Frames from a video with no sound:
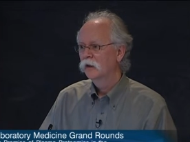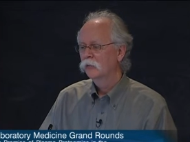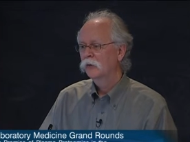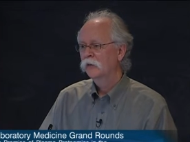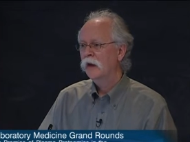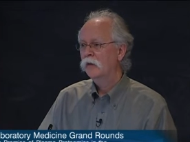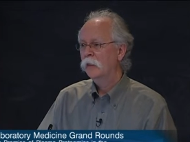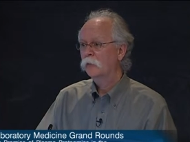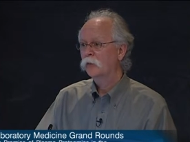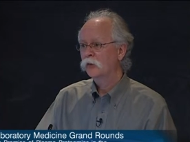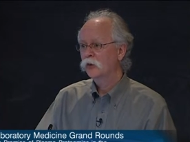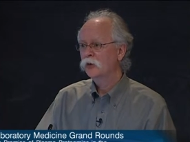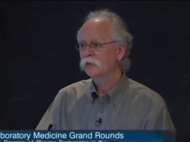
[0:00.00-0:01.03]
Well, now in the
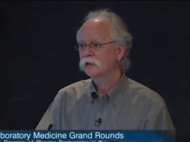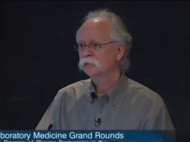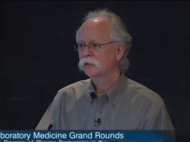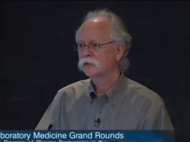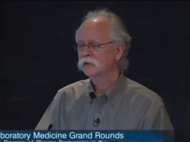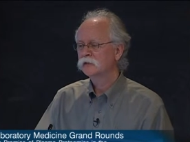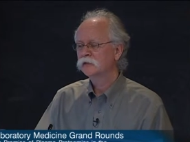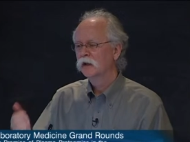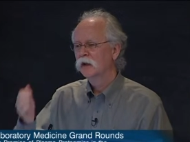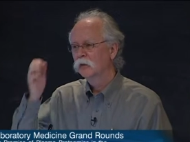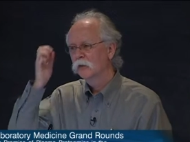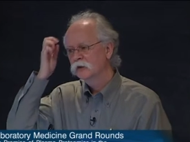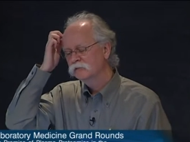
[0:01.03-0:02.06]
proteomics business,
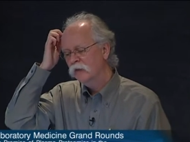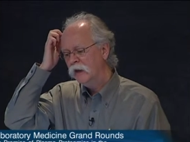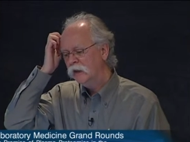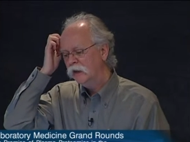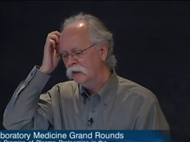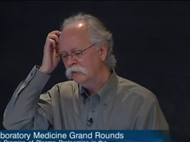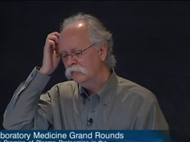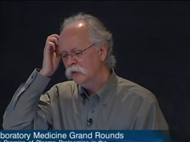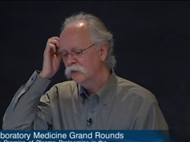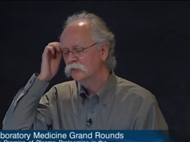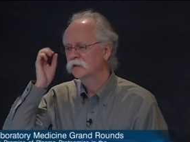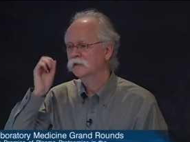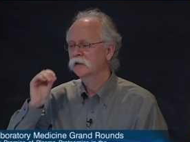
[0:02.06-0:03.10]
there's finally enough
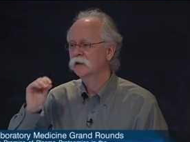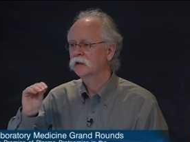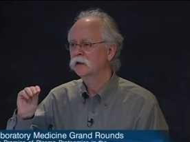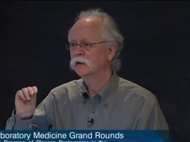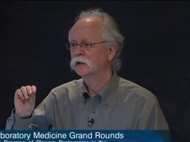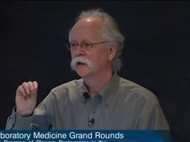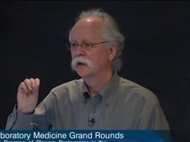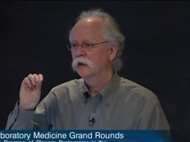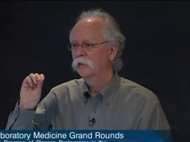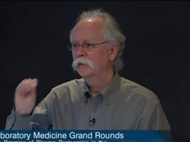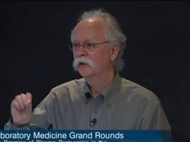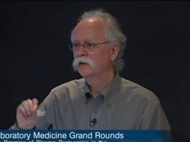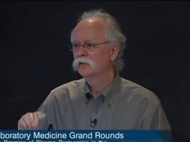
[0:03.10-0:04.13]
interest in
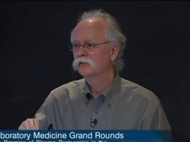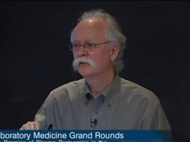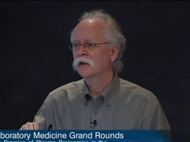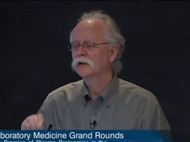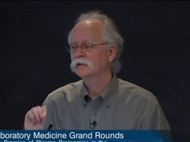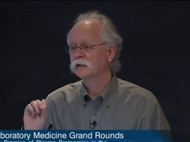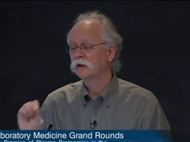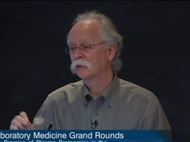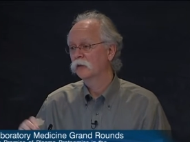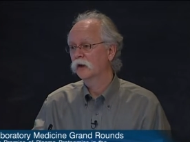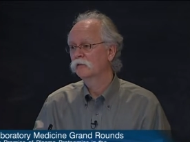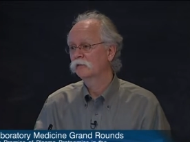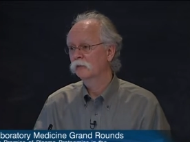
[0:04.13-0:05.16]
the acute phase in
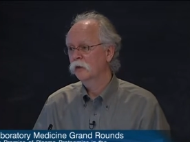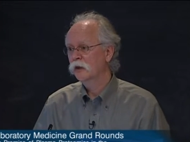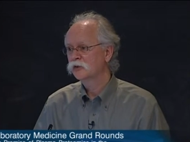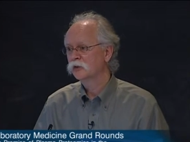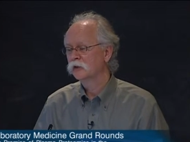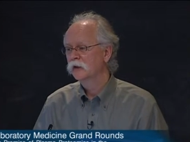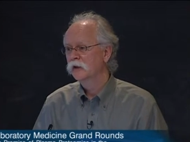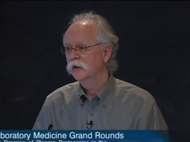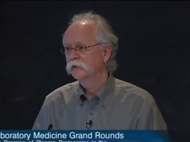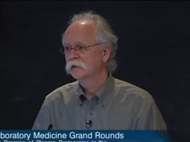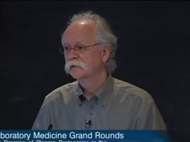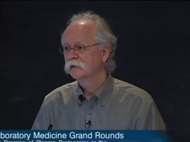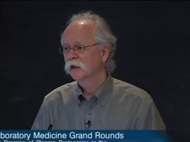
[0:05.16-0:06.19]
inflammation
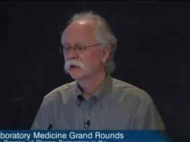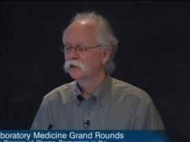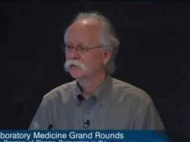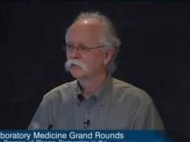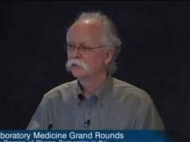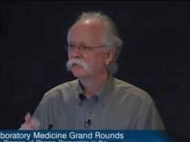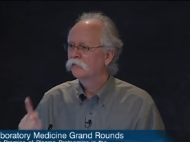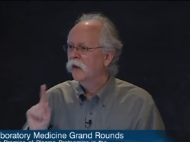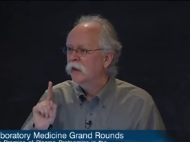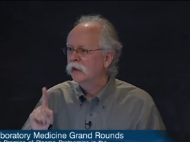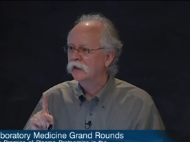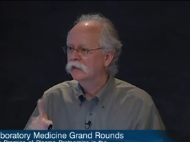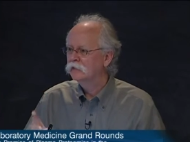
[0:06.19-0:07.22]
to say to
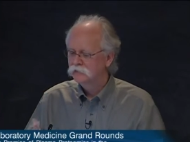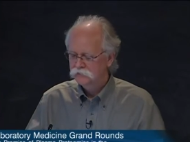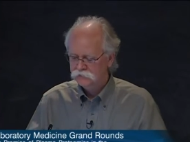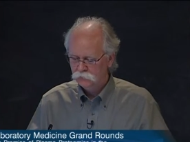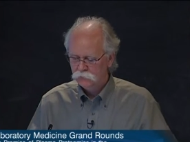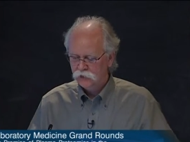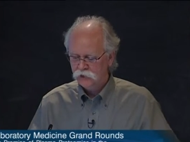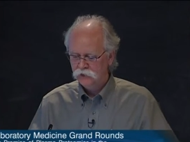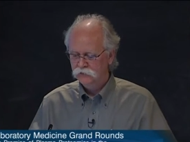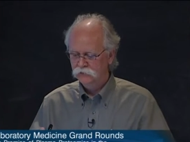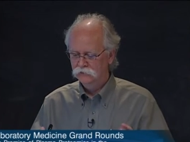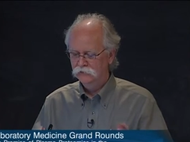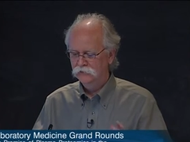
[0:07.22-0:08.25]
finally somebody
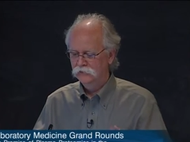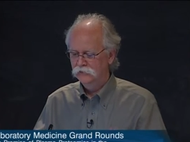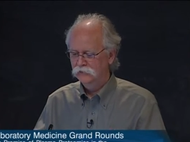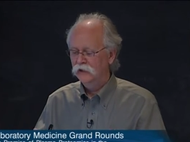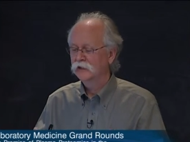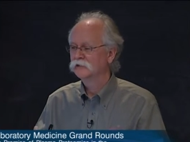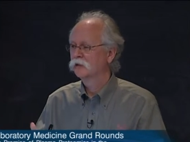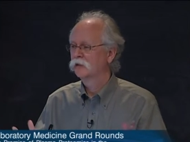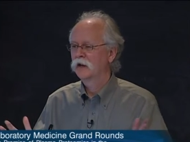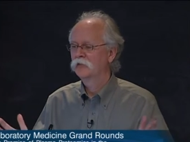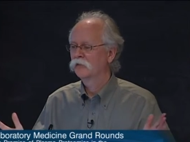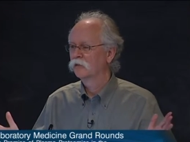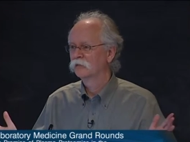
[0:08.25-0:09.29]
it's
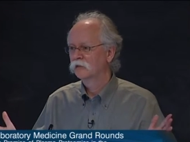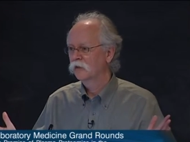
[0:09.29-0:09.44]
never